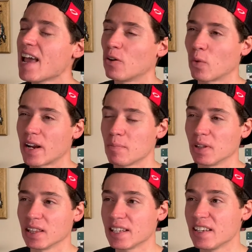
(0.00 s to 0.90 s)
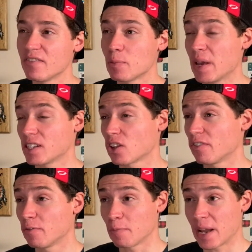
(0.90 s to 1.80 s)
and what I believe based off
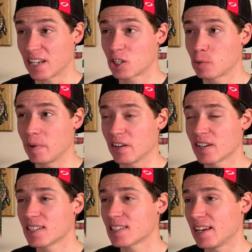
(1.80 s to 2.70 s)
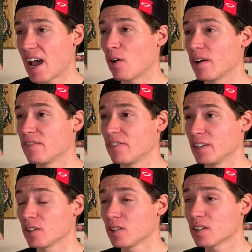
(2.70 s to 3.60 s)
of my experience and how I
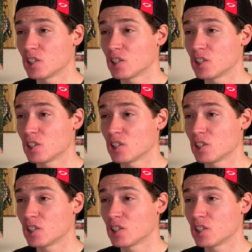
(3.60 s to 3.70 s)
feel,